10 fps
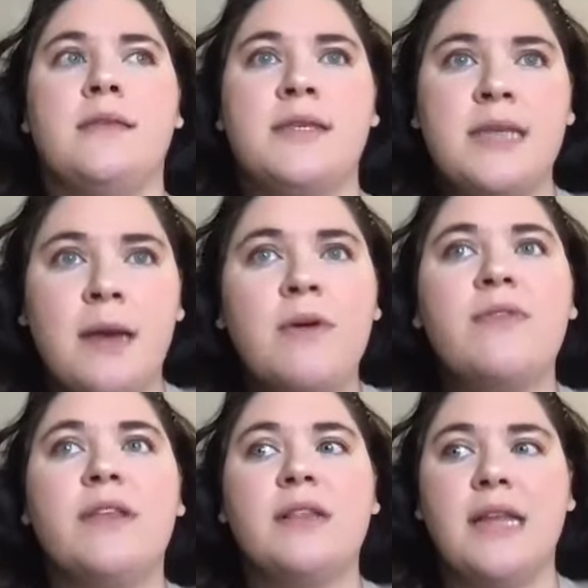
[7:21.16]
some
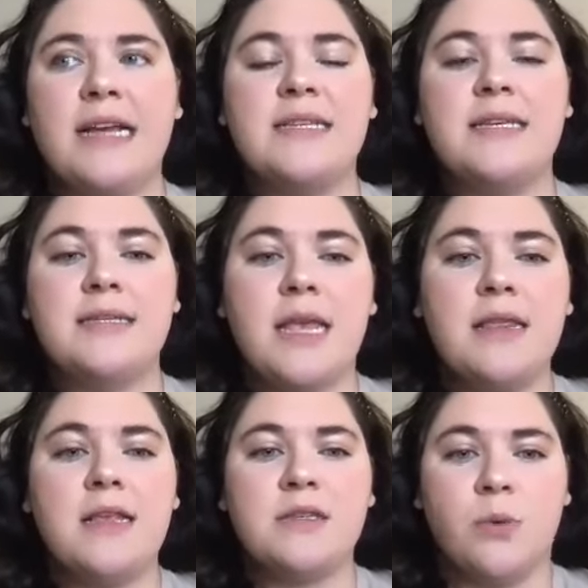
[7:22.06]
of the lessons
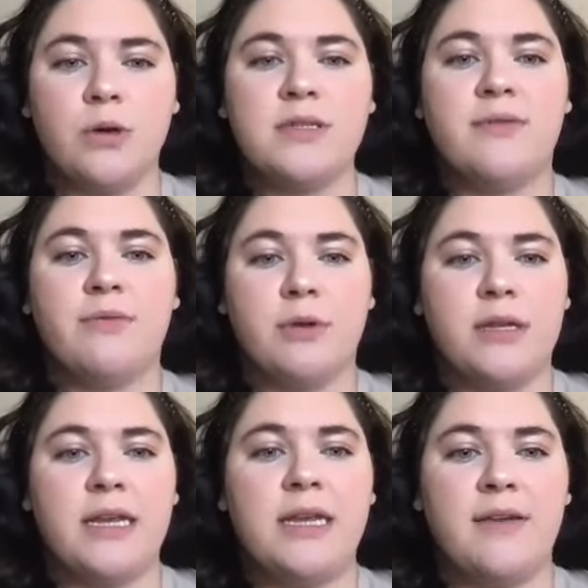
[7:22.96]
in this course have
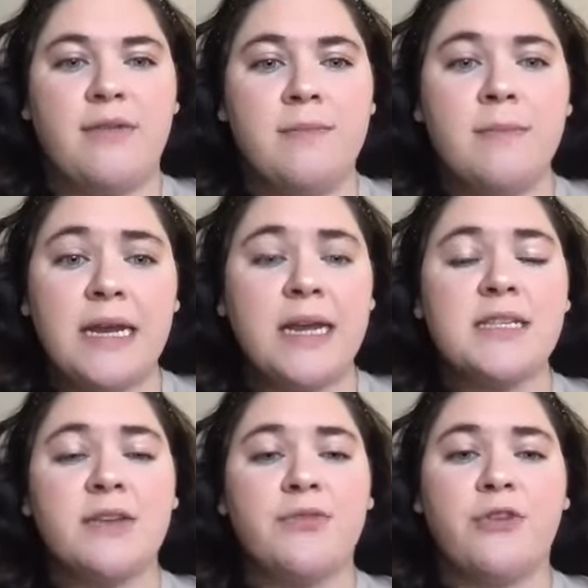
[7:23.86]
really given me
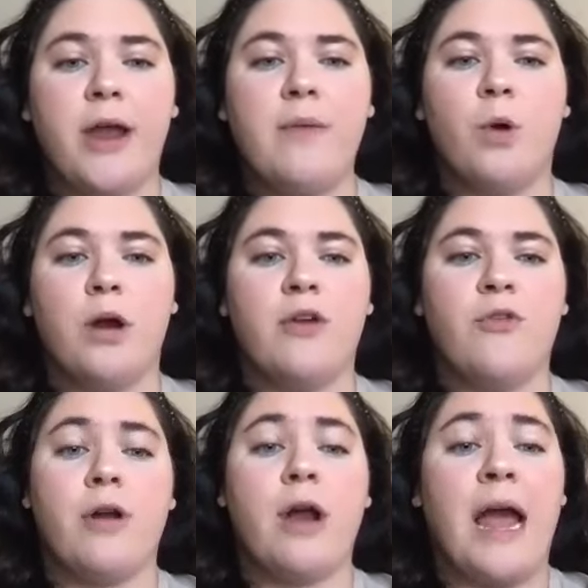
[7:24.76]
is a framework
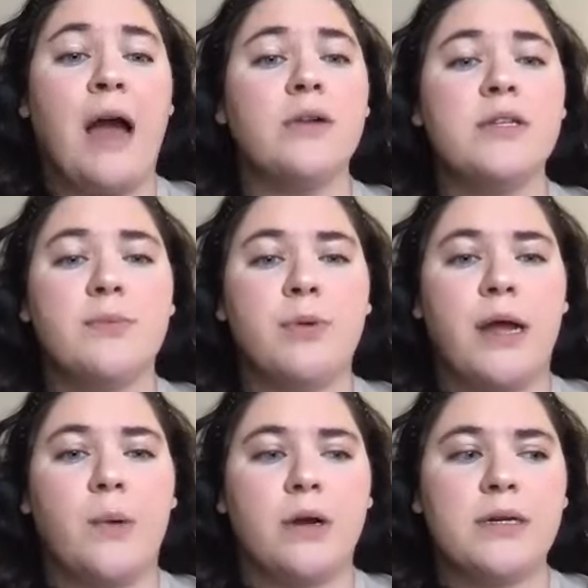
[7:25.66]
for how to
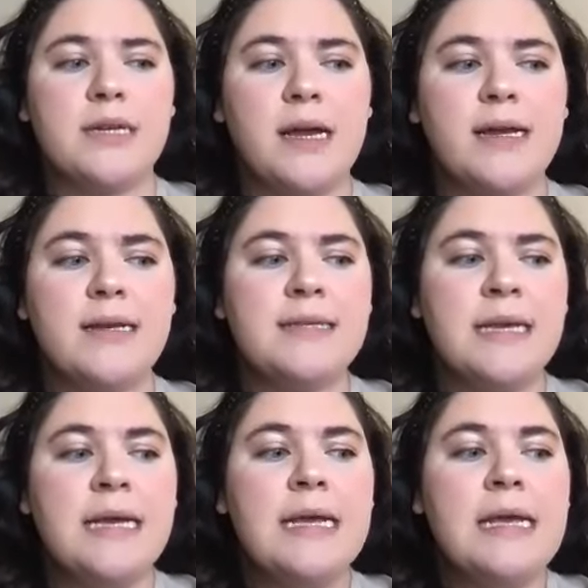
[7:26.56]
prioritize
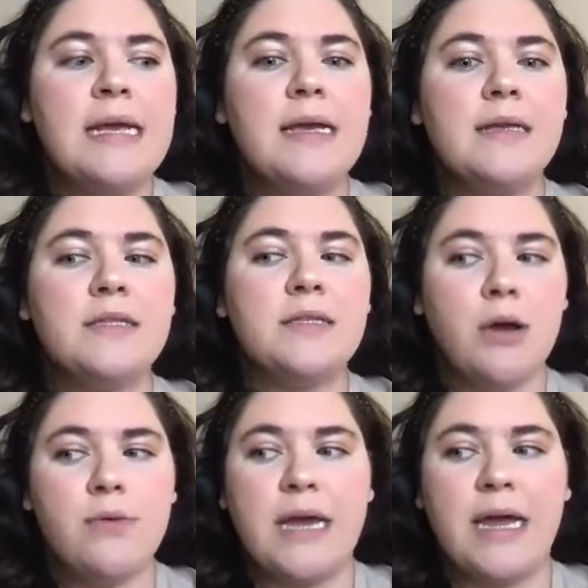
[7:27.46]

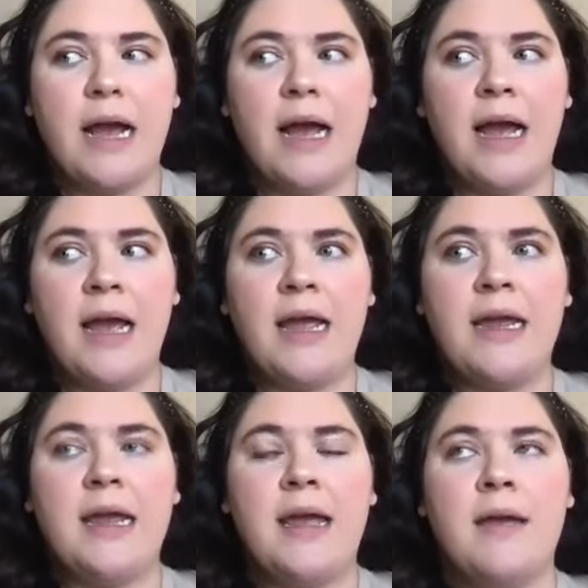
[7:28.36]
so that
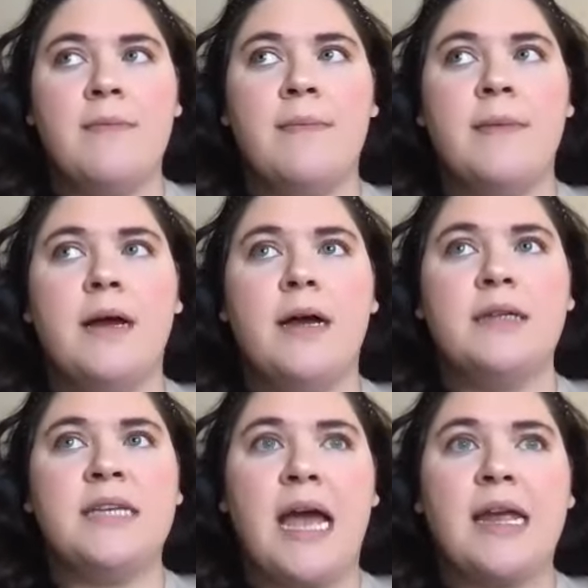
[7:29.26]
I am
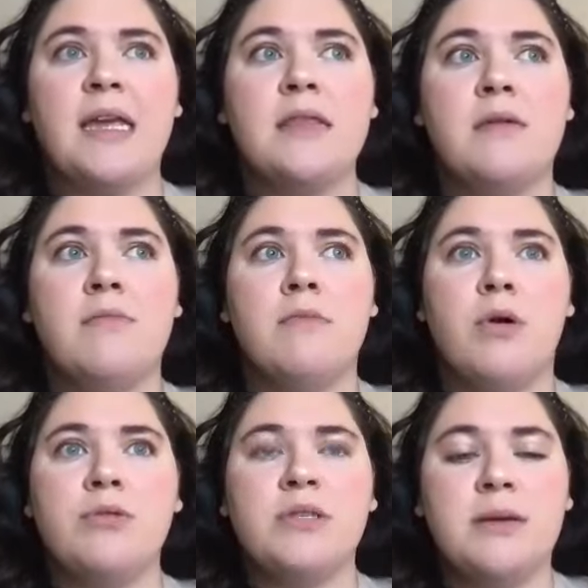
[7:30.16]
attacking the
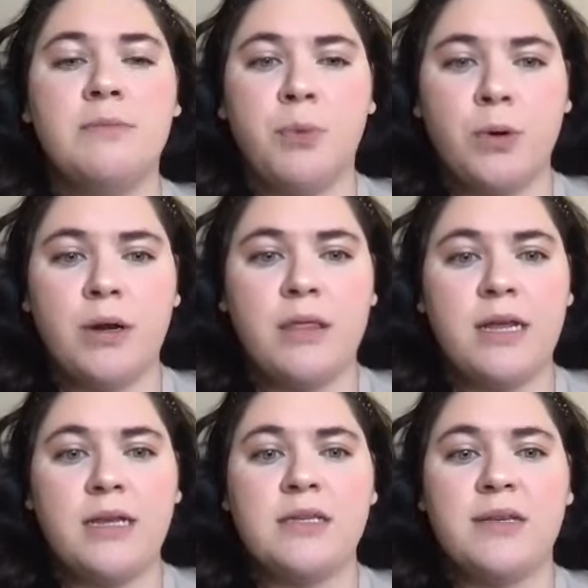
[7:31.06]
most important
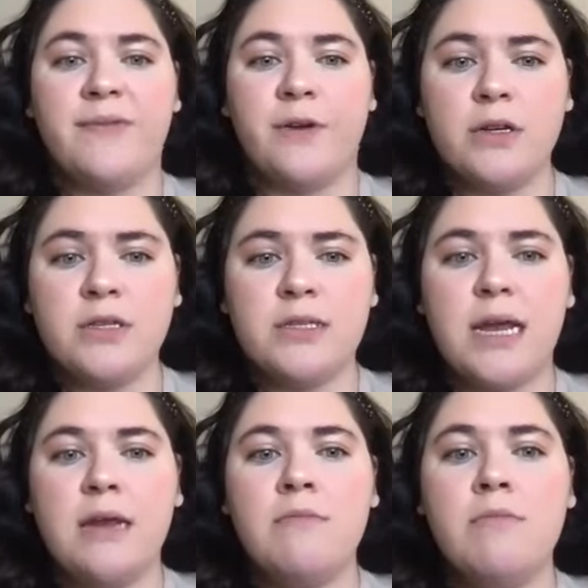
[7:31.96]
things first
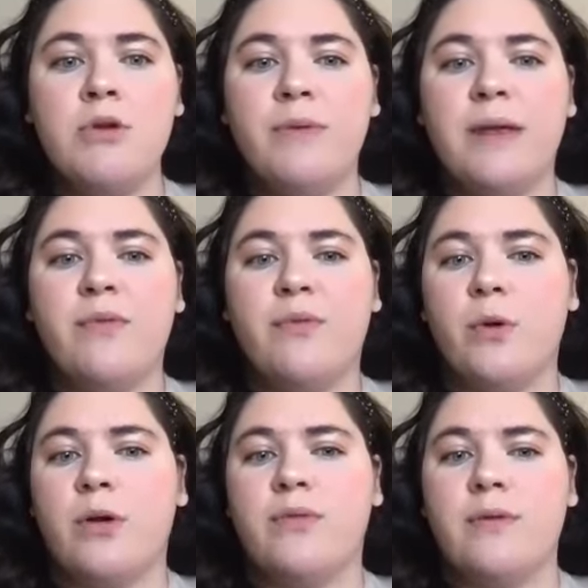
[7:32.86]
and moving
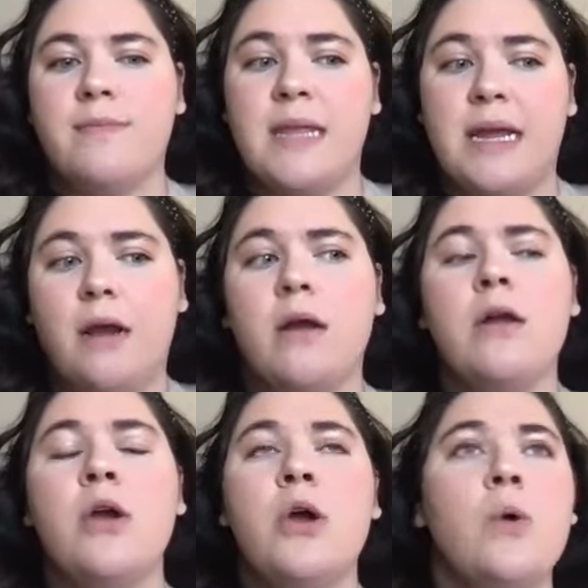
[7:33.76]
forward from there,